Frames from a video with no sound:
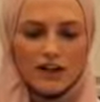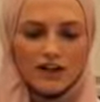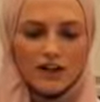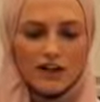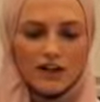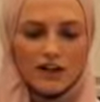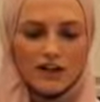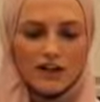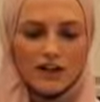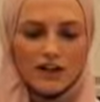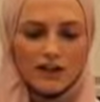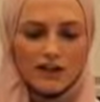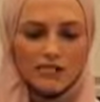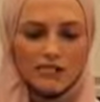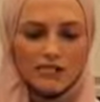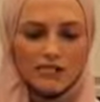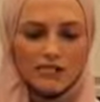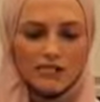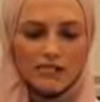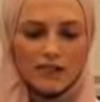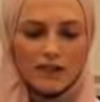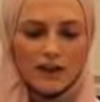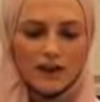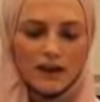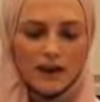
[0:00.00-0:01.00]

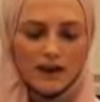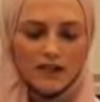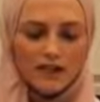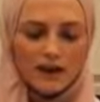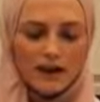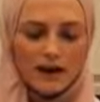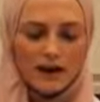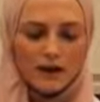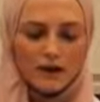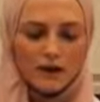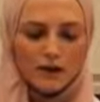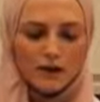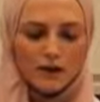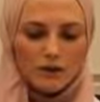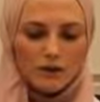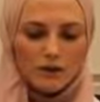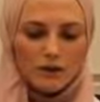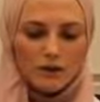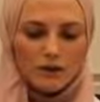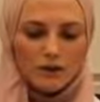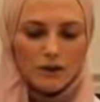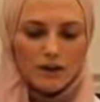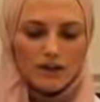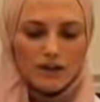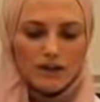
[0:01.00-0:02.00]

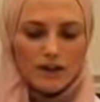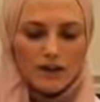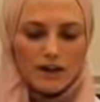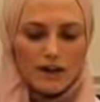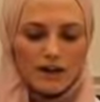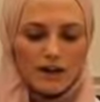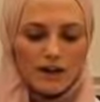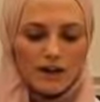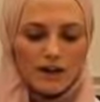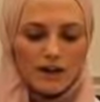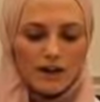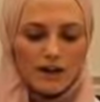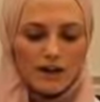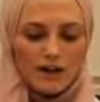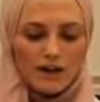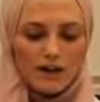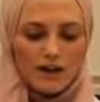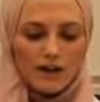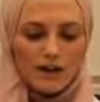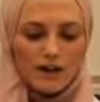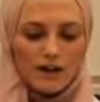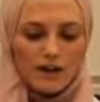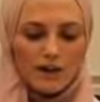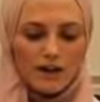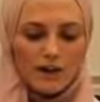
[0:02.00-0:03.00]
about
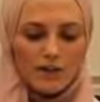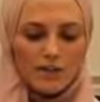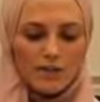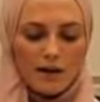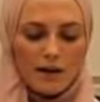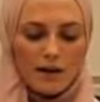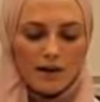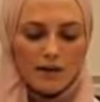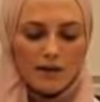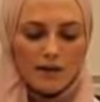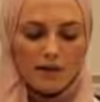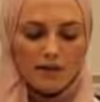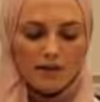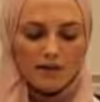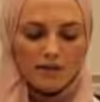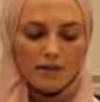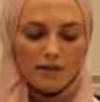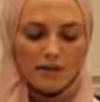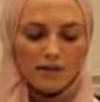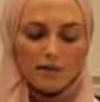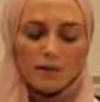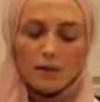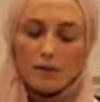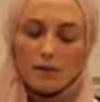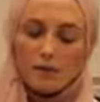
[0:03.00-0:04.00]
about,
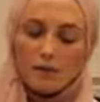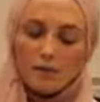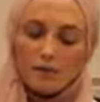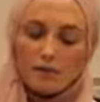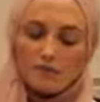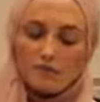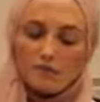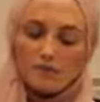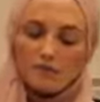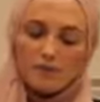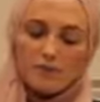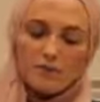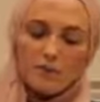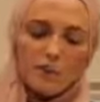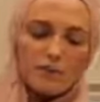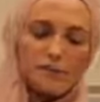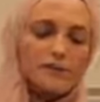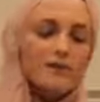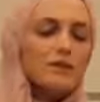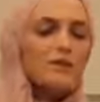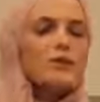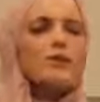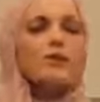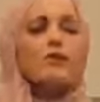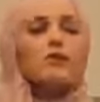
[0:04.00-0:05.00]
well, we
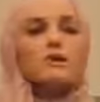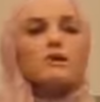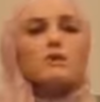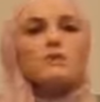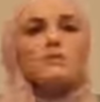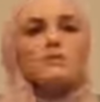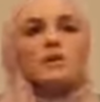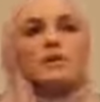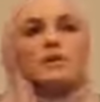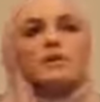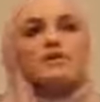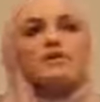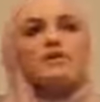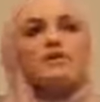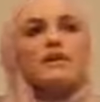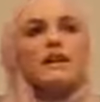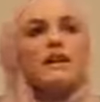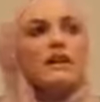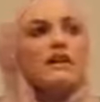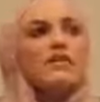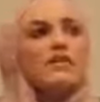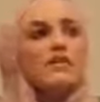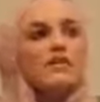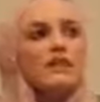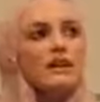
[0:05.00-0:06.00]
didn't call it modesty,
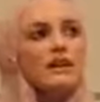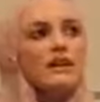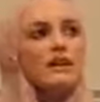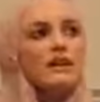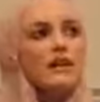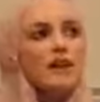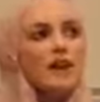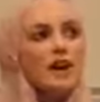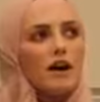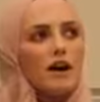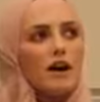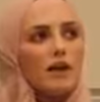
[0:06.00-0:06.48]
actually.